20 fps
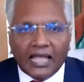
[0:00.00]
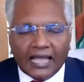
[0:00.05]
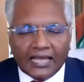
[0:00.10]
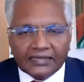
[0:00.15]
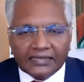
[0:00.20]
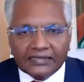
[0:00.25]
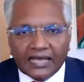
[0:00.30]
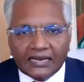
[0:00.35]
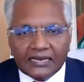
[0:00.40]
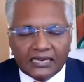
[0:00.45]

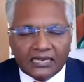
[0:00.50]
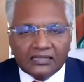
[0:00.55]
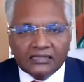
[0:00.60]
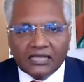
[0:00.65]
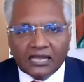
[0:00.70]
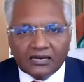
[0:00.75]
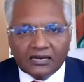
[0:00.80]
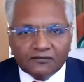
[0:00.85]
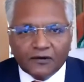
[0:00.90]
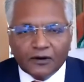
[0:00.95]
And then in
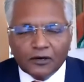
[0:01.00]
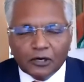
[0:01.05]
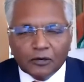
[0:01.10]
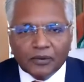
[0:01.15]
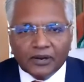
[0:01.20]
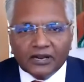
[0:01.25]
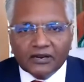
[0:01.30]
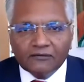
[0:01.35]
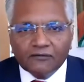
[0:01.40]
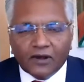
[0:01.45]
that
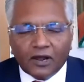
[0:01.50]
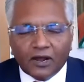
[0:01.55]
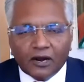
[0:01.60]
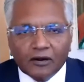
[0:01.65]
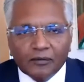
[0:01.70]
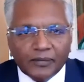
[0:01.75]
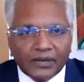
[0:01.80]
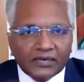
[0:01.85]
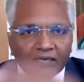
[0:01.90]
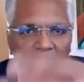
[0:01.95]
vulnerable
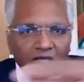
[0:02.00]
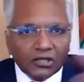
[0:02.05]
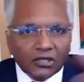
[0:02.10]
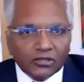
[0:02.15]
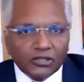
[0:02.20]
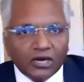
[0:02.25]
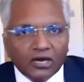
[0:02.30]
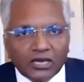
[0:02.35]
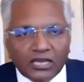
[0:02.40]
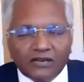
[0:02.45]
environment,
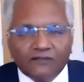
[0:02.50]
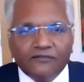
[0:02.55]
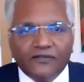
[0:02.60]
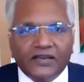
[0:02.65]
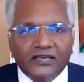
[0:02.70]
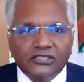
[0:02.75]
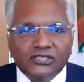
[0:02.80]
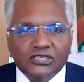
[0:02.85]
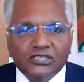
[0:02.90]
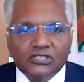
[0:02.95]
the
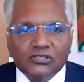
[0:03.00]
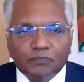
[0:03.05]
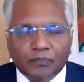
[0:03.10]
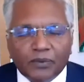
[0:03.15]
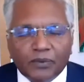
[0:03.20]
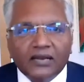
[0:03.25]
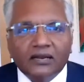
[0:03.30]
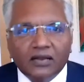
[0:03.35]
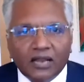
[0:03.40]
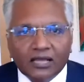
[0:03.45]
infection
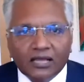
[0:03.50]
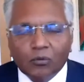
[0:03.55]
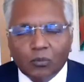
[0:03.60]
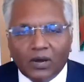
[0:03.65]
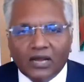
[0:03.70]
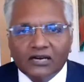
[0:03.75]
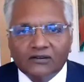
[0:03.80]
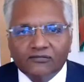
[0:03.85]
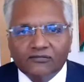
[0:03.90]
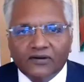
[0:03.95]
spread like
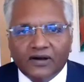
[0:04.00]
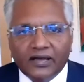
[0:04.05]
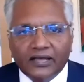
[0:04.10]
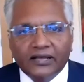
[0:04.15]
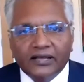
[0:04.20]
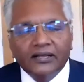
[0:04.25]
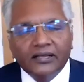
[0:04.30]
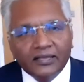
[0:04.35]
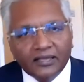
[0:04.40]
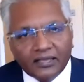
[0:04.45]

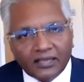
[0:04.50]
wildfire.